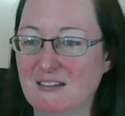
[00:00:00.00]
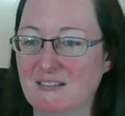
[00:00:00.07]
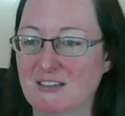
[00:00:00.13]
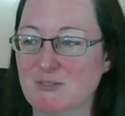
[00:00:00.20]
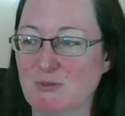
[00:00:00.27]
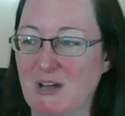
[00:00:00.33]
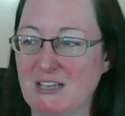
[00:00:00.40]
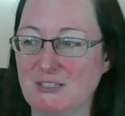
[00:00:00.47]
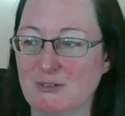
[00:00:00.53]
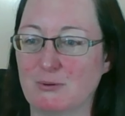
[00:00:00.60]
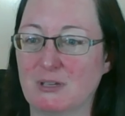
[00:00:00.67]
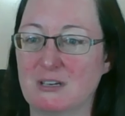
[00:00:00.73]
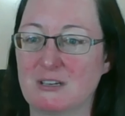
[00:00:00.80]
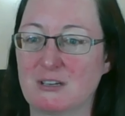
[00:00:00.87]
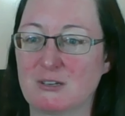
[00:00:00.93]
This one has a
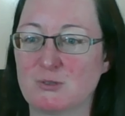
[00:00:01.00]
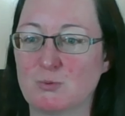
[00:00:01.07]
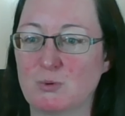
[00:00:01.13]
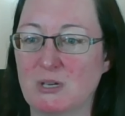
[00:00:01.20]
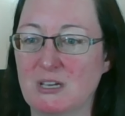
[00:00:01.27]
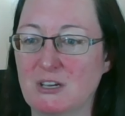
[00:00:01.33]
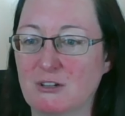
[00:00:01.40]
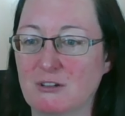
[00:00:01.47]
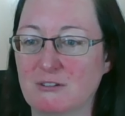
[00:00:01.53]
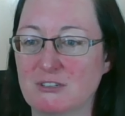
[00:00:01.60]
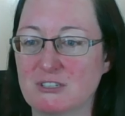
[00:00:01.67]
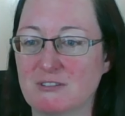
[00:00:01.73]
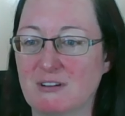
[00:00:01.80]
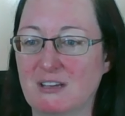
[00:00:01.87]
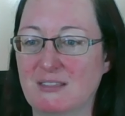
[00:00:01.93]
really sweet
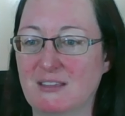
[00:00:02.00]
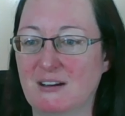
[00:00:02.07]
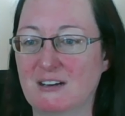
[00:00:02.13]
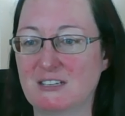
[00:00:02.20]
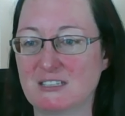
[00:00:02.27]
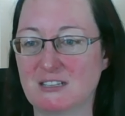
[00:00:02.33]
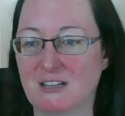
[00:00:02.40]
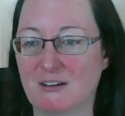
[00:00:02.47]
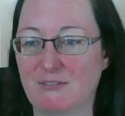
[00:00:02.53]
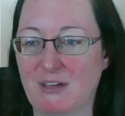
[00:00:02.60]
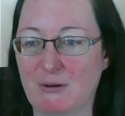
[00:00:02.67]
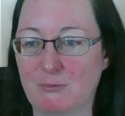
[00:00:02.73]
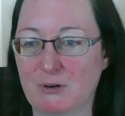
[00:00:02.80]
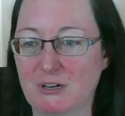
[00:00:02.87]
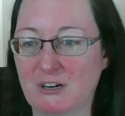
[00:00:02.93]
inclusion right there. I just love
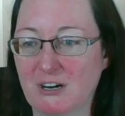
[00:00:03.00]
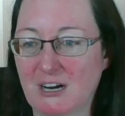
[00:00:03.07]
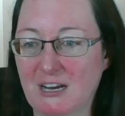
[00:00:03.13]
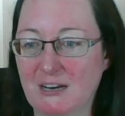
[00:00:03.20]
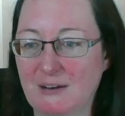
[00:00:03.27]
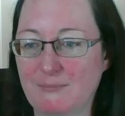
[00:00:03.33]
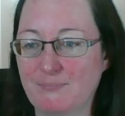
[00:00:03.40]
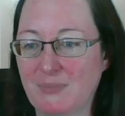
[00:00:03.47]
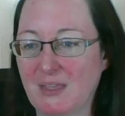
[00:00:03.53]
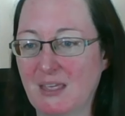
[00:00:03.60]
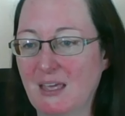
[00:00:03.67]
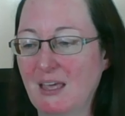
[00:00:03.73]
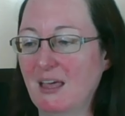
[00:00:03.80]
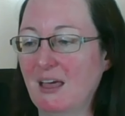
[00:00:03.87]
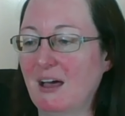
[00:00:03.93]
that wood grain.
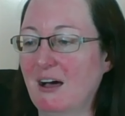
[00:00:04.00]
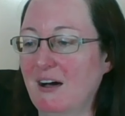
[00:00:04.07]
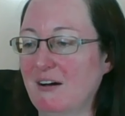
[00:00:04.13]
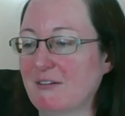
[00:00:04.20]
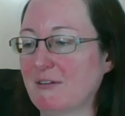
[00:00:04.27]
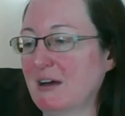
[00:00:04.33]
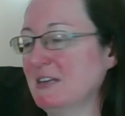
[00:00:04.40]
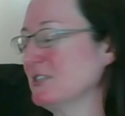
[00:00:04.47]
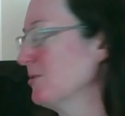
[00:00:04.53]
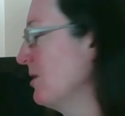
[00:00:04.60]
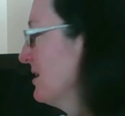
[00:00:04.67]
All right, so